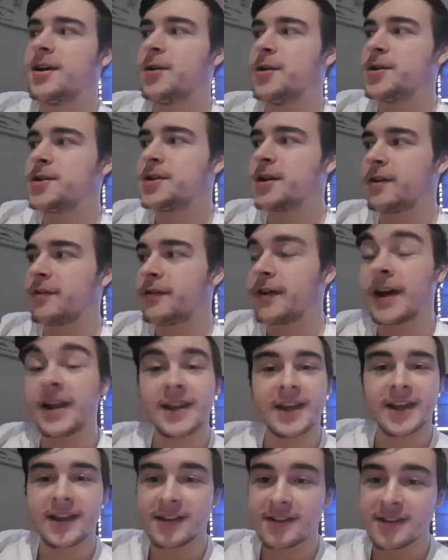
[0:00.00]
which I
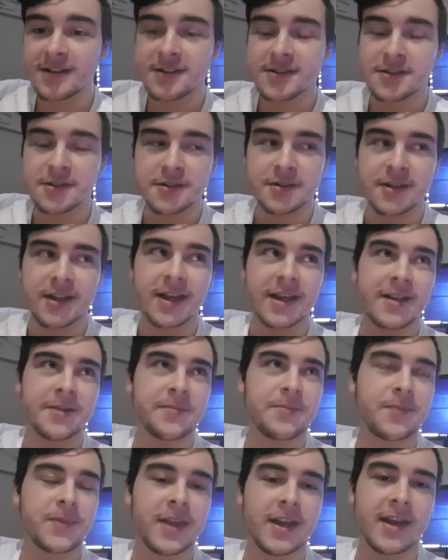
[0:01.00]
found out a little too late
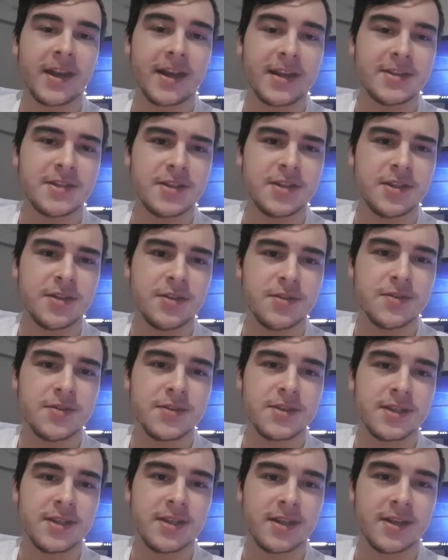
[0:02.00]
and had to
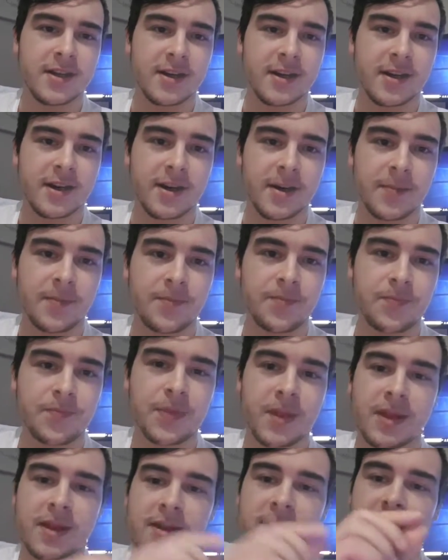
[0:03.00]
use the
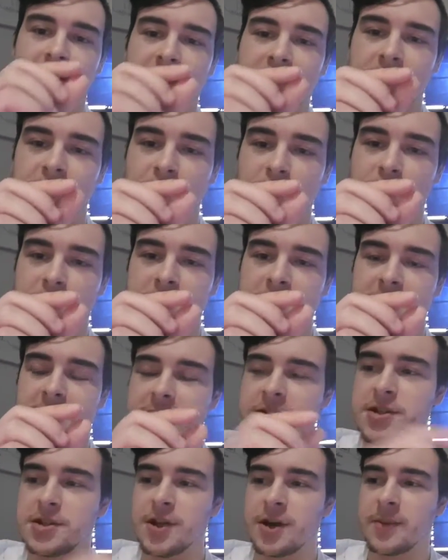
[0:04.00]
little
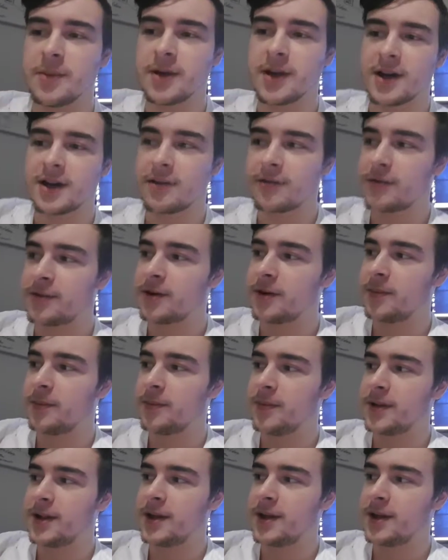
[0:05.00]
potentiometer
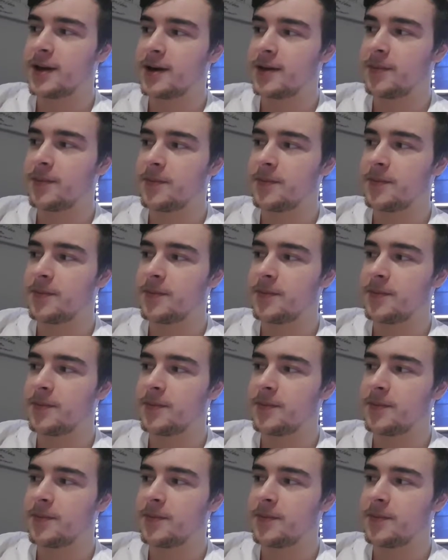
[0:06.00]
from the